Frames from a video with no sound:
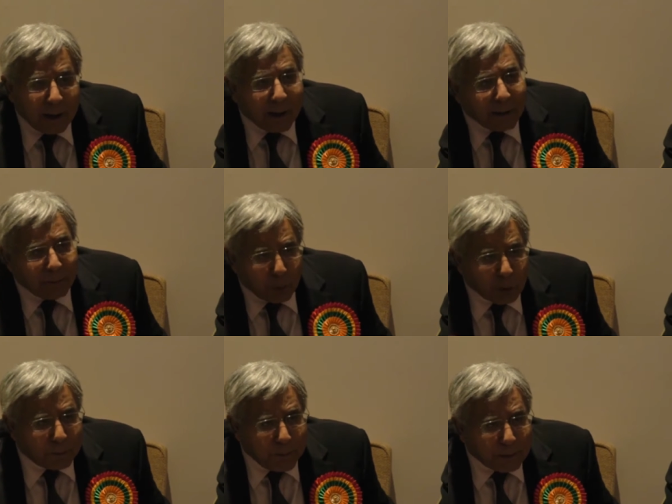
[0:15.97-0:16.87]
In
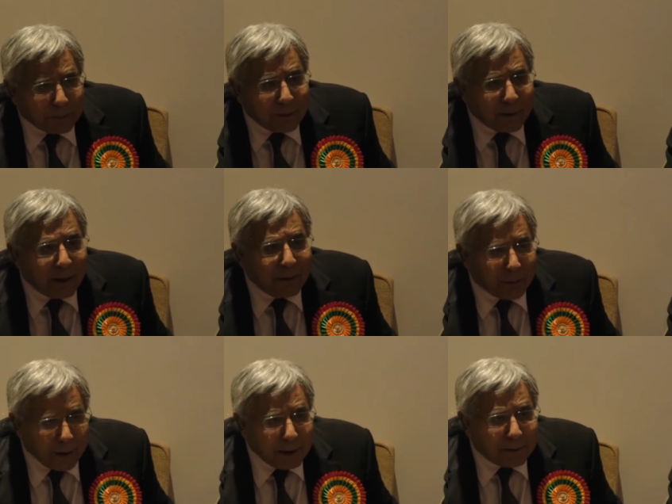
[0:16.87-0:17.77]
both places there is
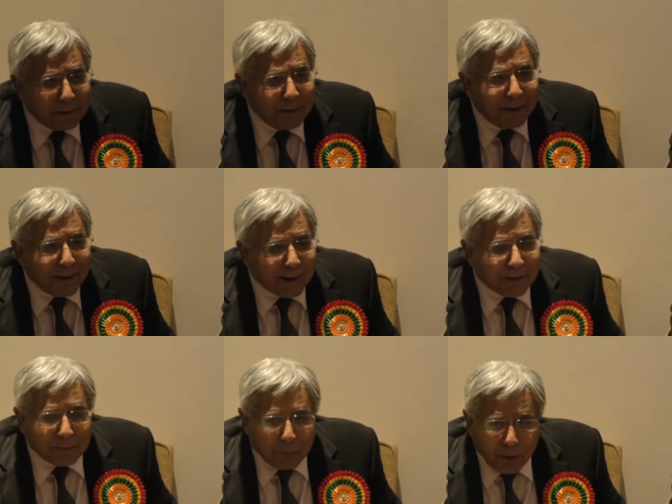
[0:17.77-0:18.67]
heat, moisture,
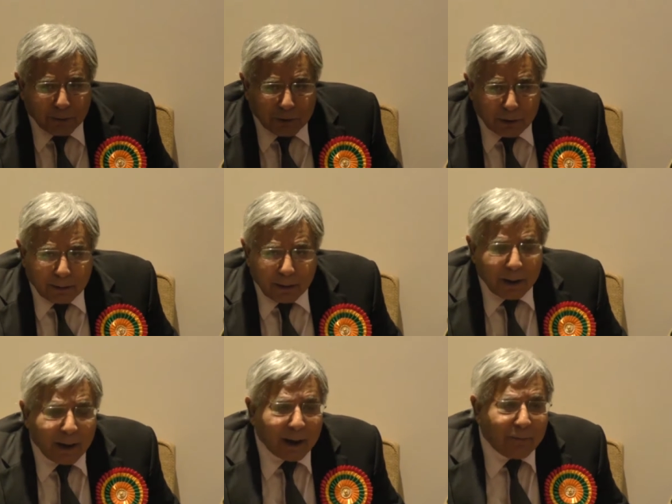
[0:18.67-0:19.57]
there is moisture.
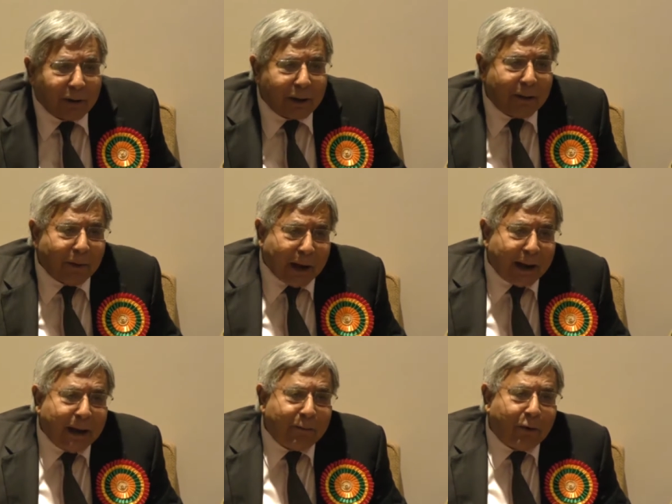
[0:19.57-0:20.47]
moisture. Every time I
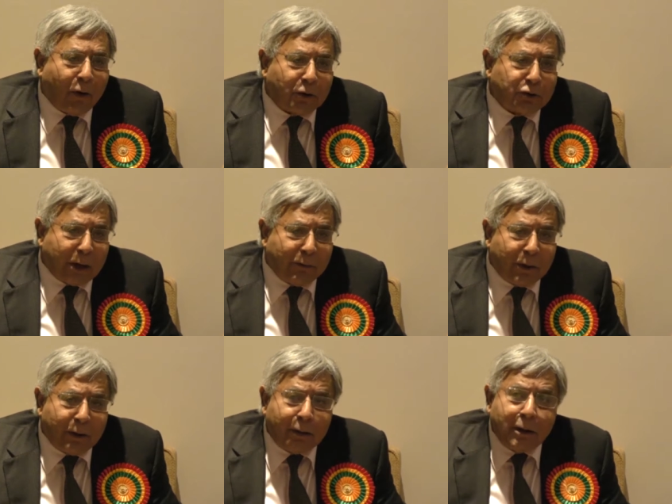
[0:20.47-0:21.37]
have a hot
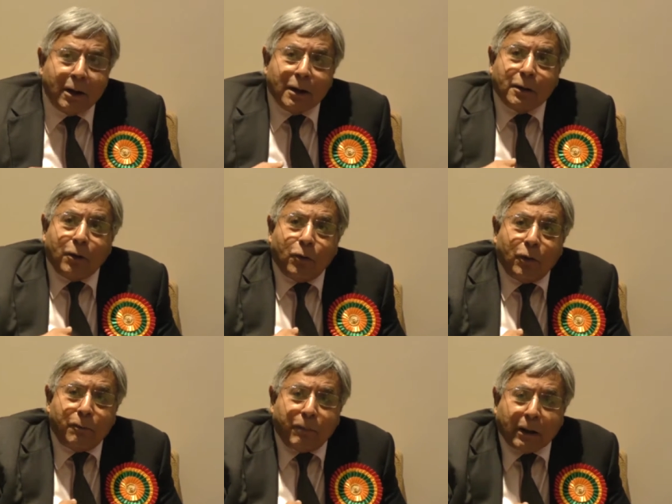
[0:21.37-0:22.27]
shower, the
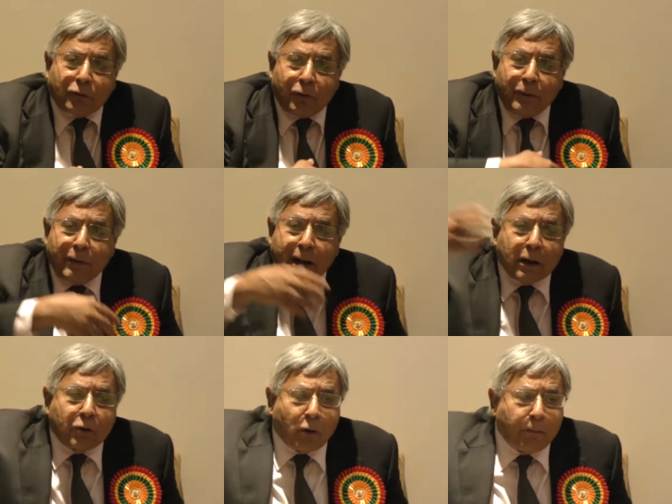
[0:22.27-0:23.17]
whole bathroom is like
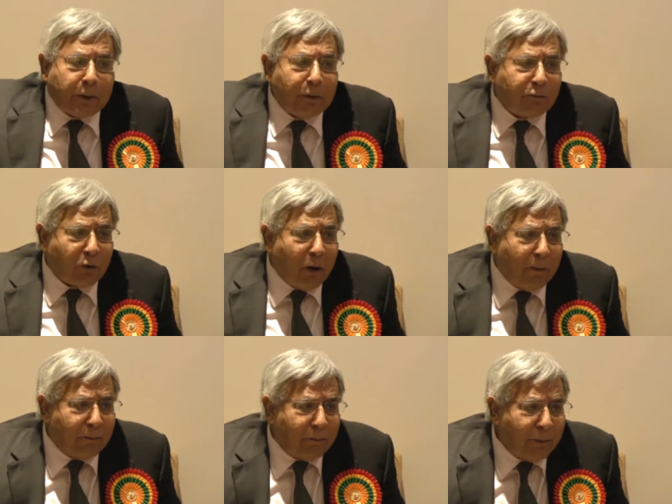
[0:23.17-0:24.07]
a tropical
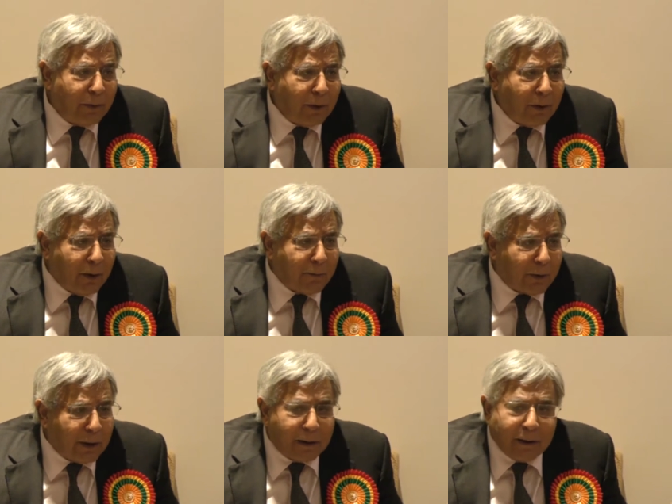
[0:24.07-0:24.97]
storm yes. of
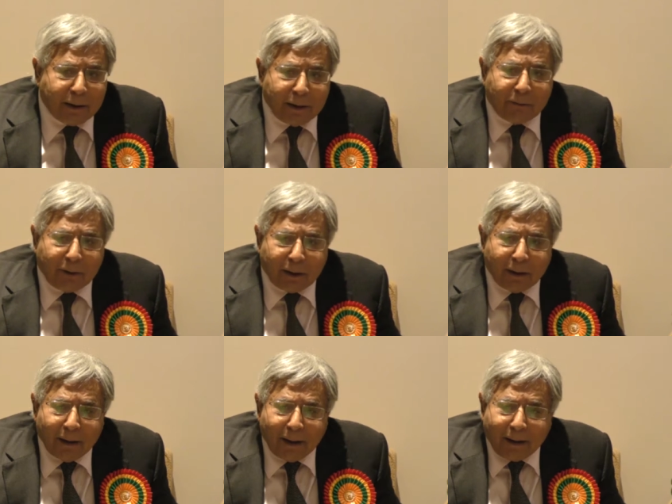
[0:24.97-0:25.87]
great
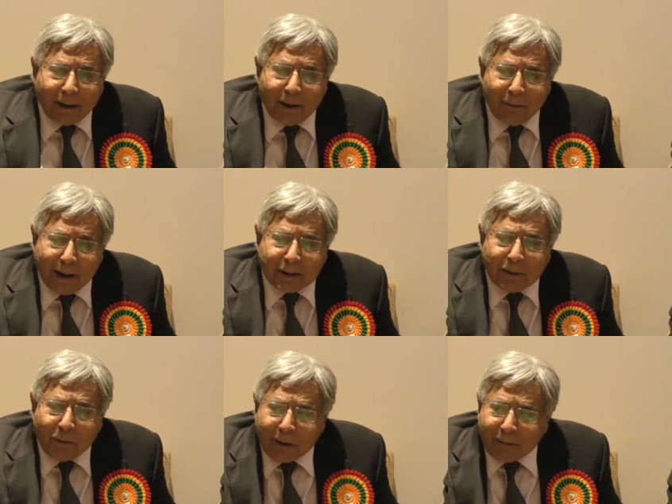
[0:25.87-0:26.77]
intensity. Can you
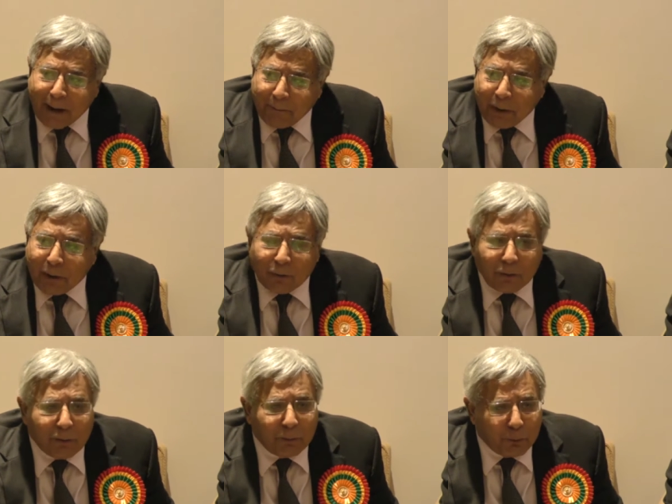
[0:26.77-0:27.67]
imagine what is happening to
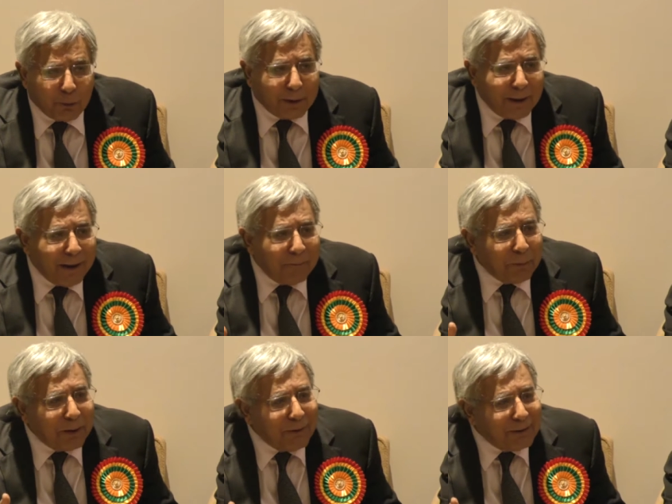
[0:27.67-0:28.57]
those poor
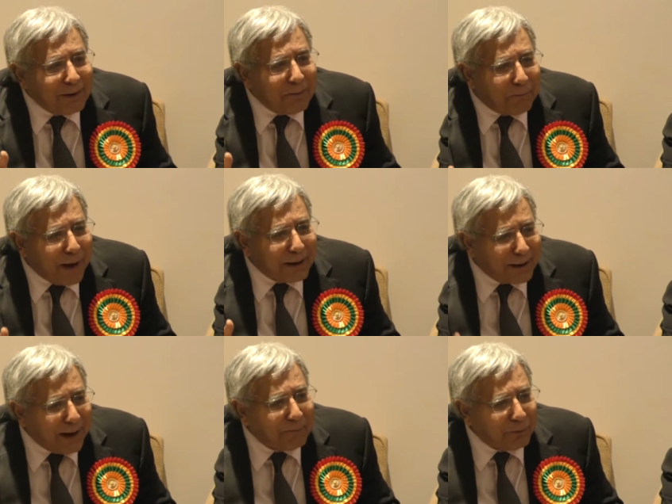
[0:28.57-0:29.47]
PVC
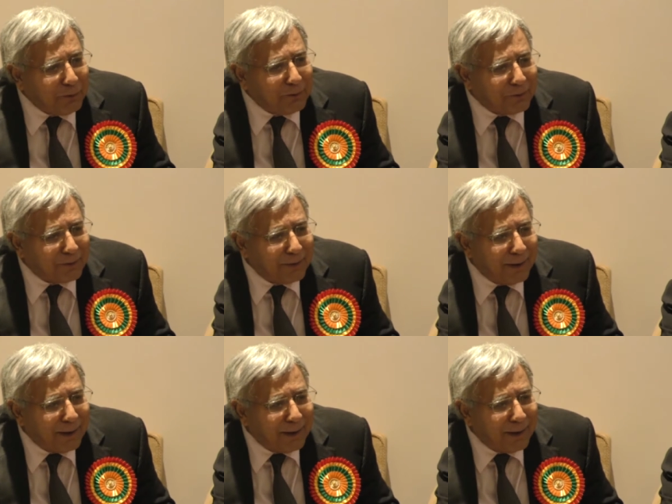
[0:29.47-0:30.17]
packed capsules? Yeah.